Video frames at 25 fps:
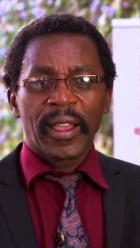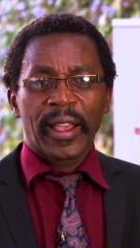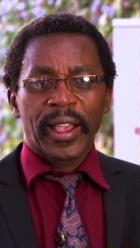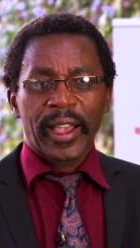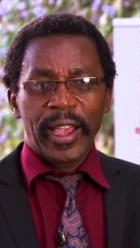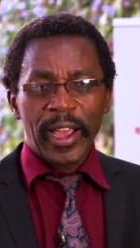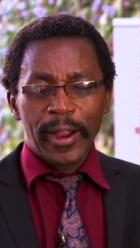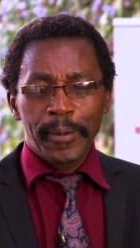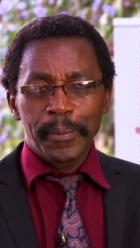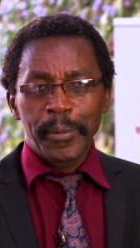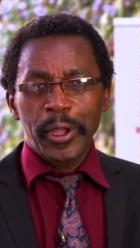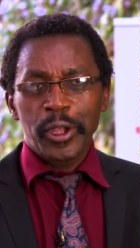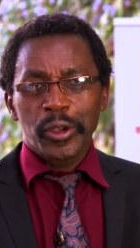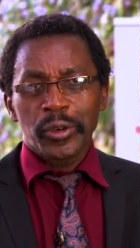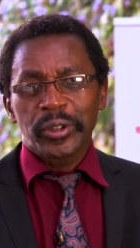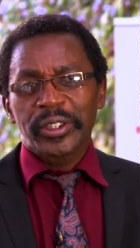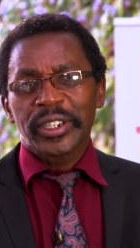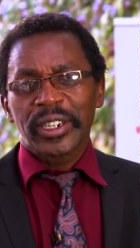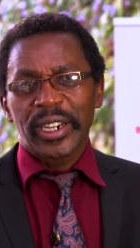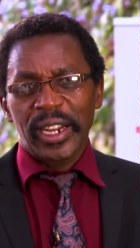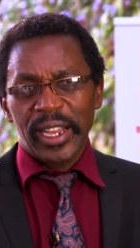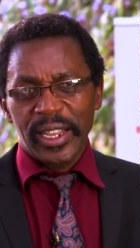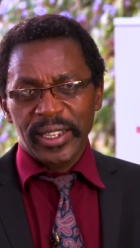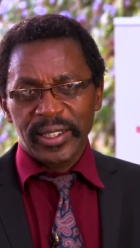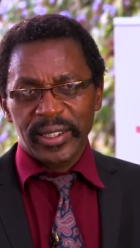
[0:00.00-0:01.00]
can be
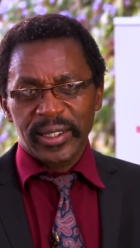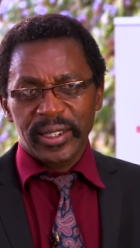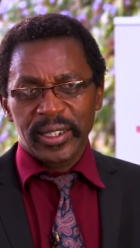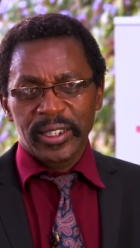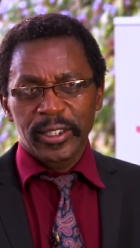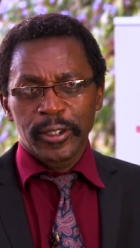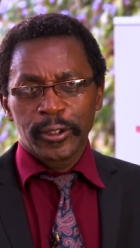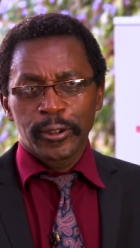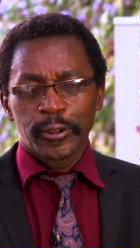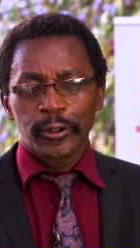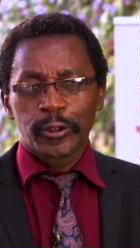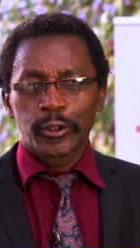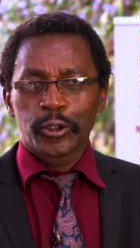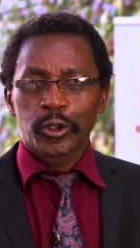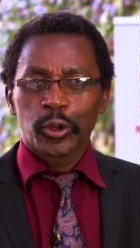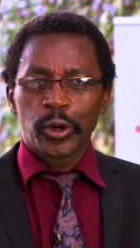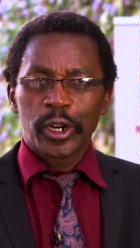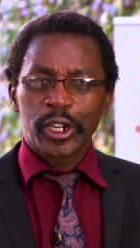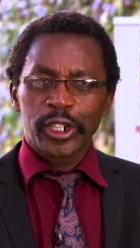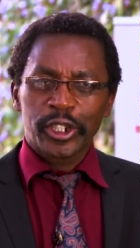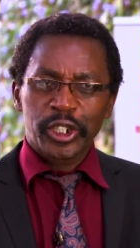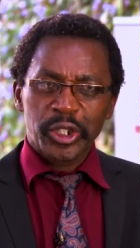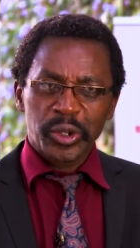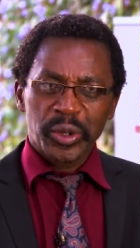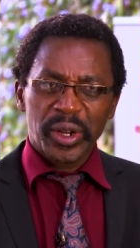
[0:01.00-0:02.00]
utilized to
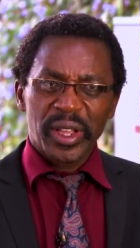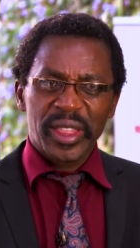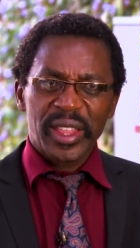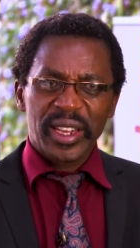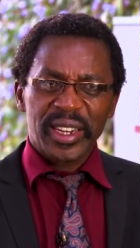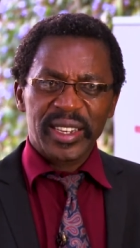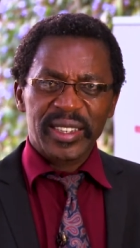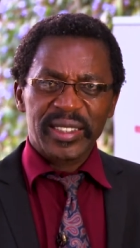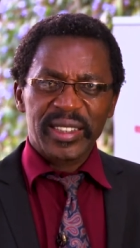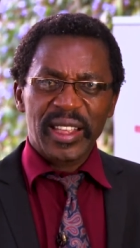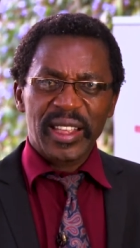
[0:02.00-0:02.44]
ensure that it's